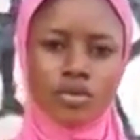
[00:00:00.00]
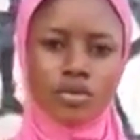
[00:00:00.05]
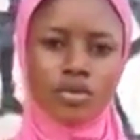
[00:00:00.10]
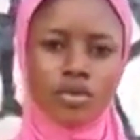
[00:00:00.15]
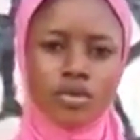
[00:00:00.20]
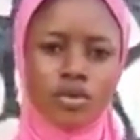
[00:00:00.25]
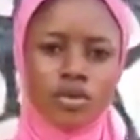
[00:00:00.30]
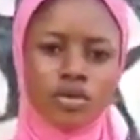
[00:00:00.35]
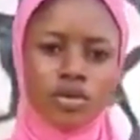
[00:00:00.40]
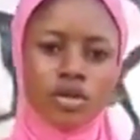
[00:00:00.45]

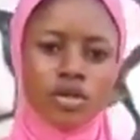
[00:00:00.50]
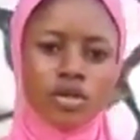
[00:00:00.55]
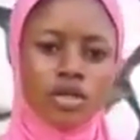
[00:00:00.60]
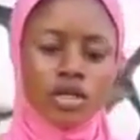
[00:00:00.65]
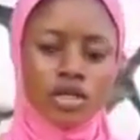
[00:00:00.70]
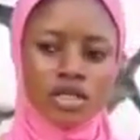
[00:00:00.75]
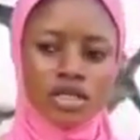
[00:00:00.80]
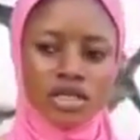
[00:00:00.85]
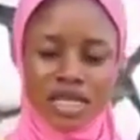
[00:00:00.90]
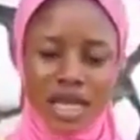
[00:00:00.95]
Like I will
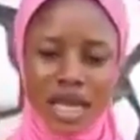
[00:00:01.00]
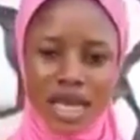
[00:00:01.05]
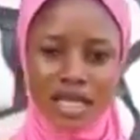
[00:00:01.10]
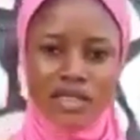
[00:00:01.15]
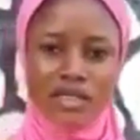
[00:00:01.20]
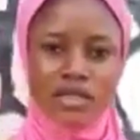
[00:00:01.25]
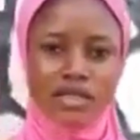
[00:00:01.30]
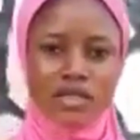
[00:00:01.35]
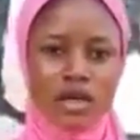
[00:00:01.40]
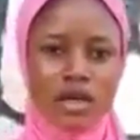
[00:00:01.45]
repeat,
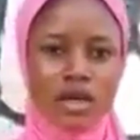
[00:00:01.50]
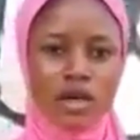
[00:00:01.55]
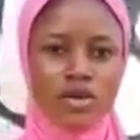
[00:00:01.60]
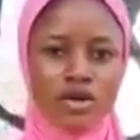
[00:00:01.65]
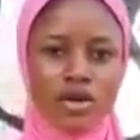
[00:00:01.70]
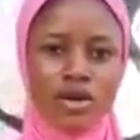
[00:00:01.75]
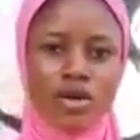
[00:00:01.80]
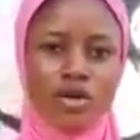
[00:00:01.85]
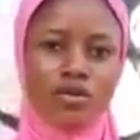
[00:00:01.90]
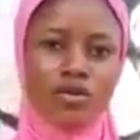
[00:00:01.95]
if this
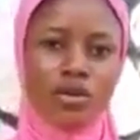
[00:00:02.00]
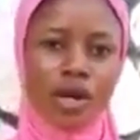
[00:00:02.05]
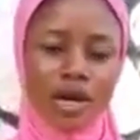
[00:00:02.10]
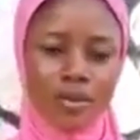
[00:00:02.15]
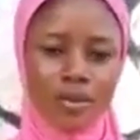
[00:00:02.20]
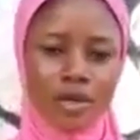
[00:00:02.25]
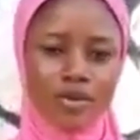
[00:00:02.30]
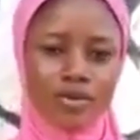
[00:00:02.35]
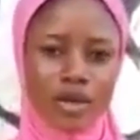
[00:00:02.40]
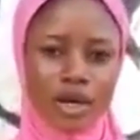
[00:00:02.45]
is actually
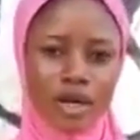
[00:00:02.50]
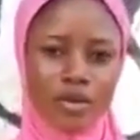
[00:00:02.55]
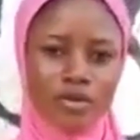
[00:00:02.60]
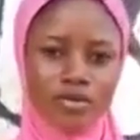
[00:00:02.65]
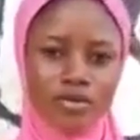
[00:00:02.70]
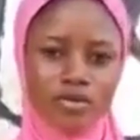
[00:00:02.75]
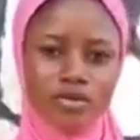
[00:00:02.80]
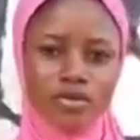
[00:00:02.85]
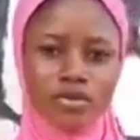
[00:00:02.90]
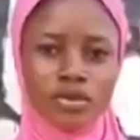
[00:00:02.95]
true
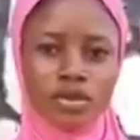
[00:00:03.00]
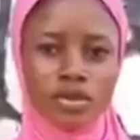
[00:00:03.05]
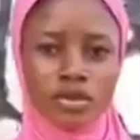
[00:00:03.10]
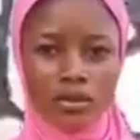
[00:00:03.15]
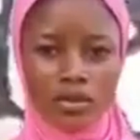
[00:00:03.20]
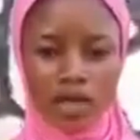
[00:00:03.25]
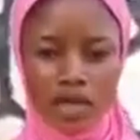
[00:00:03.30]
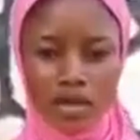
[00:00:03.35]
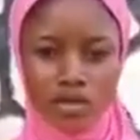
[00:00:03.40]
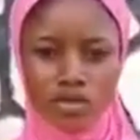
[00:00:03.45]

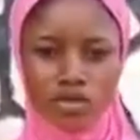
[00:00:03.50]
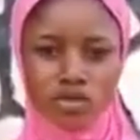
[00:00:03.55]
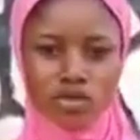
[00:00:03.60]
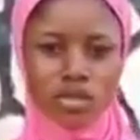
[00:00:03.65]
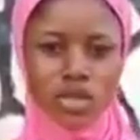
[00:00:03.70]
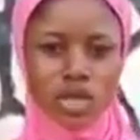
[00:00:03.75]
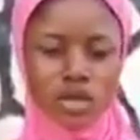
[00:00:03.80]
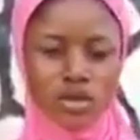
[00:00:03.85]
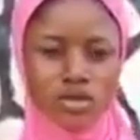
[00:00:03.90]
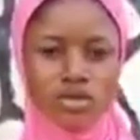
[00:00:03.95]
that this
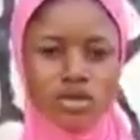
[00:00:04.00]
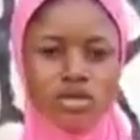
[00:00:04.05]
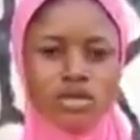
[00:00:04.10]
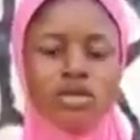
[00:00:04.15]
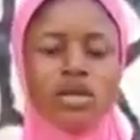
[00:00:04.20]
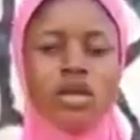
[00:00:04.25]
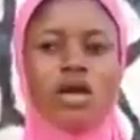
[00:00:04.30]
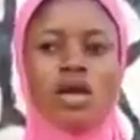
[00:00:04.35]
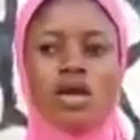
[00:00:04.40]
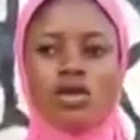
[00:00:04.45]

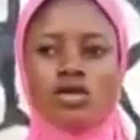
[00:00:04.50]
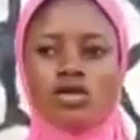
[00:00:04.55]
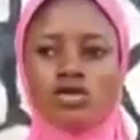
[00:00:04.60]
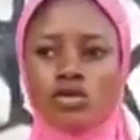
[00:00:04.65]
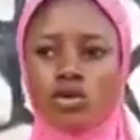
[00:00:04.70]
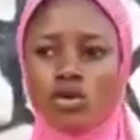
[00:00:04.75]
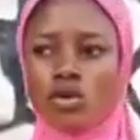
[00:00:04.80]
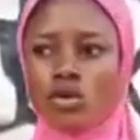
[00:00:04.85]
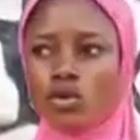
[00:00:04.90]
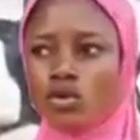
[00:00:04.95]
commissioner
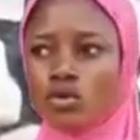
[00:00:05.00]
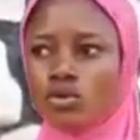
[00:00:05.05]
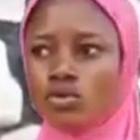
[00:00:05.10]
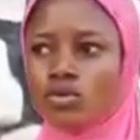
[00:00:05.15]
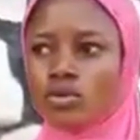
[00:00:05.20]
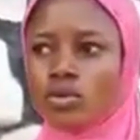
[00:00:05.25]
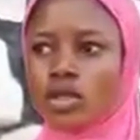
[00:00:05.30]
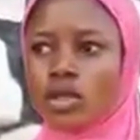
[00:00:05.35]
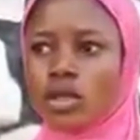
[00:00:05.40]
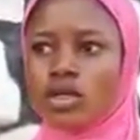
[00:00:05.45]
did this,
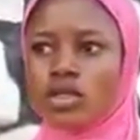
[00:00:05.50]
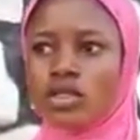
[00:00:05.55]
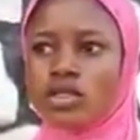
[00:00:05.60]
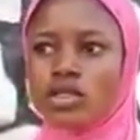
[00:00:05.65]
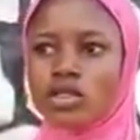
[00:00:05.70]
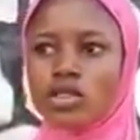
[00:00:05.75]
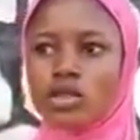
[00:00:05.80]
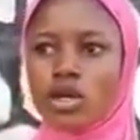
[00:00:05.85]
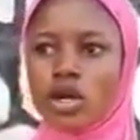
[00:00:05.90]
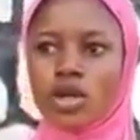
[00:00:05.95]

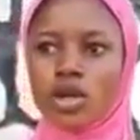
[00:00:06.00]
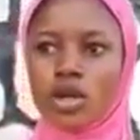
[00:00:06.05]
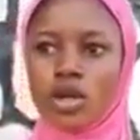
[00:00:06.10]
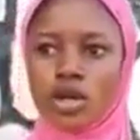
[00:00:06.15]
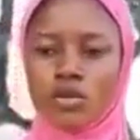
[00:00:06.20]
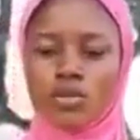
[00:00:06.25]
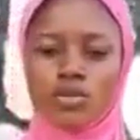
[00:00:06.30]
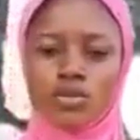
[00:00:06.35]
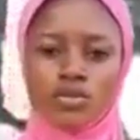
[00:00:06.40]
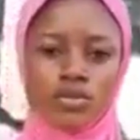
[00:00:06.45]
it's
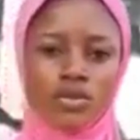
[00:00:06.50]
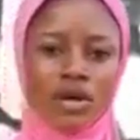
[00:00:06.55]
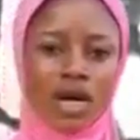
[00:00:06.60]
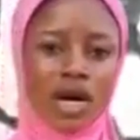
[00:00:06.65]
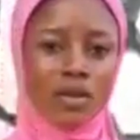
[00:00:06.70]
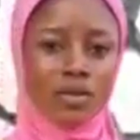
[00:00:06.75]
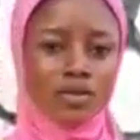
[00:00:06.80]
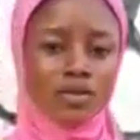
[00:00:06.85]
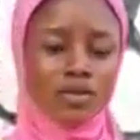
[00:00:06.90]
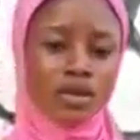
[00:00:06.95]
really,
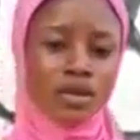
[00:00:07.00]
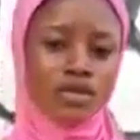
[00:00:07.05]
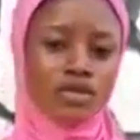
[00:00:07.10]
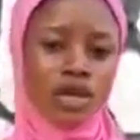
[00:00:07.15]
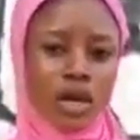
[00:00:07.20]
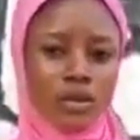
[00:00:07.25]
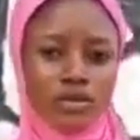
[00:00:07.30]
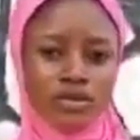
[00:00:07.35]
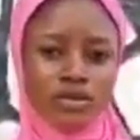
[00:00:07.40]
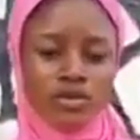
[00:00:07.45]
really, really
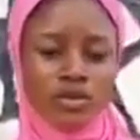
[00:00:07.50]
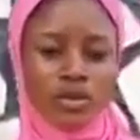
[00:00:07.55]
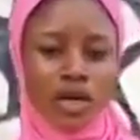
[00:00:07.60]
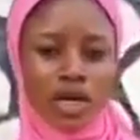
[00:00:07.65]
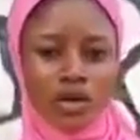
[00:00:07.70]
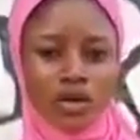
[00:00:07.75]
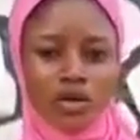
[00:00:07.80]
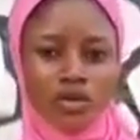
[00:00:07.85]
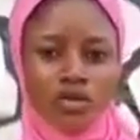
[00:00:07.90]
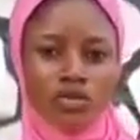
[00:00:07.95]

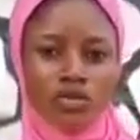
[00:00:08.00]
bad.